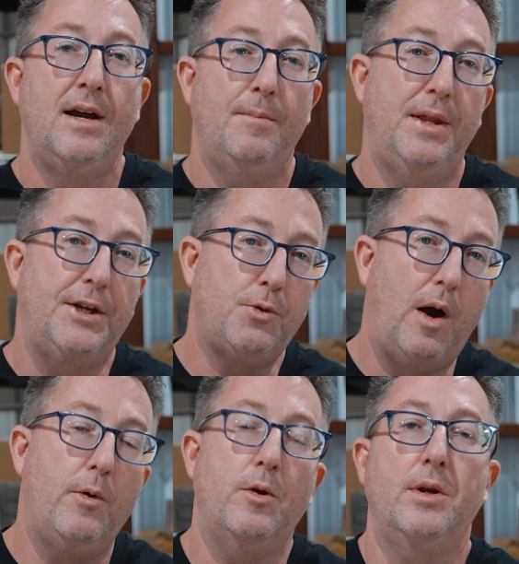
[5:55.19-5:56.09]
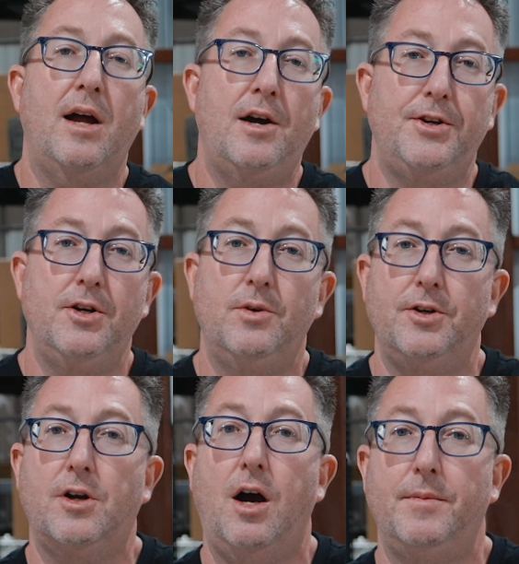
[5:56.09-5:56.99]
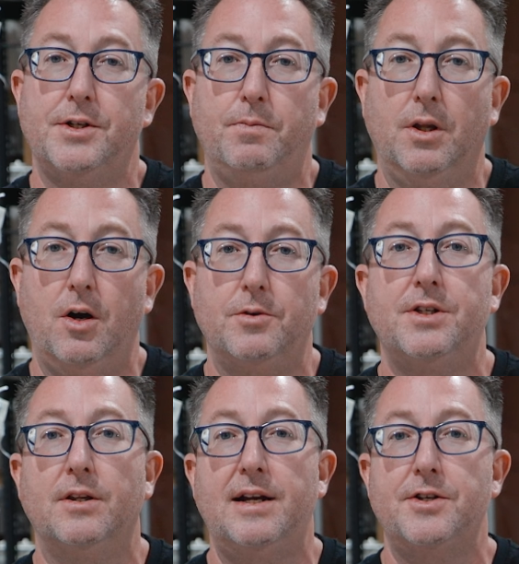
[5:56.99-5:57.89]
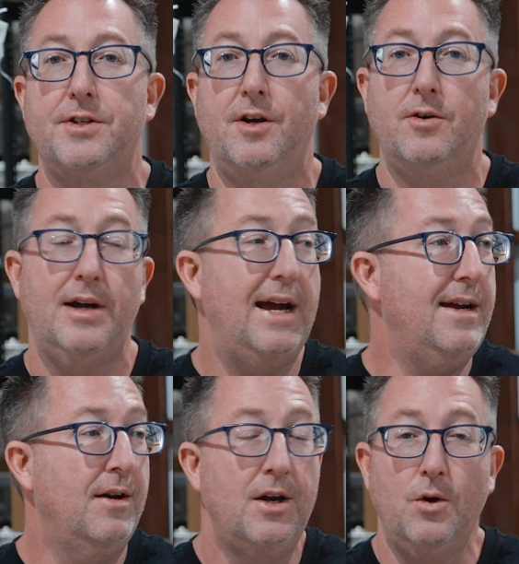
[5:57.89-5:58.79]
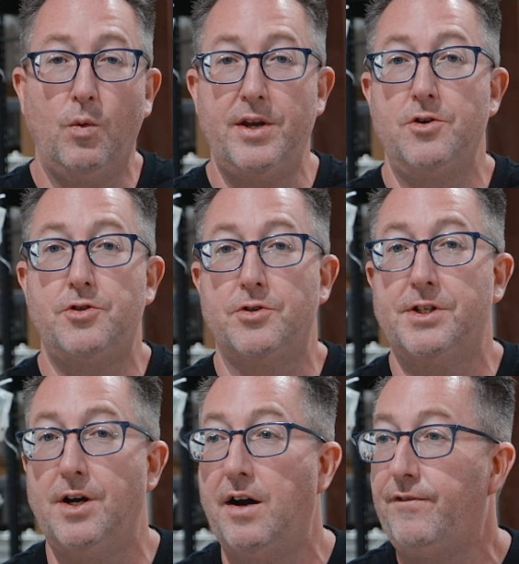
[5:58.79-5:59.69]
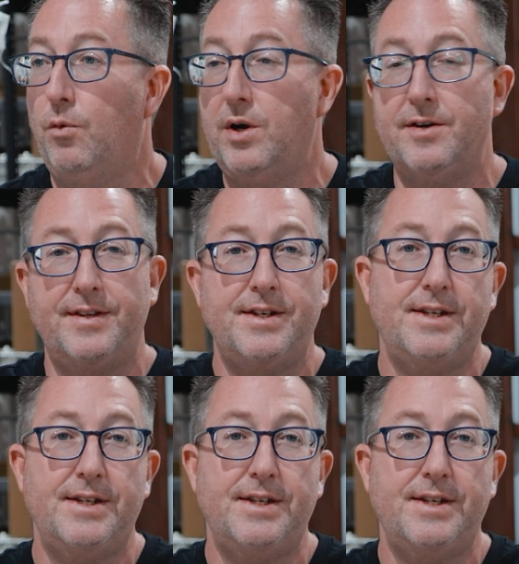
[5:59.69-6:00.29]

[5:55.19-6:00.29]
but that's why we rely on you and your comments below to let us know, hey, we use your stuff, we're in this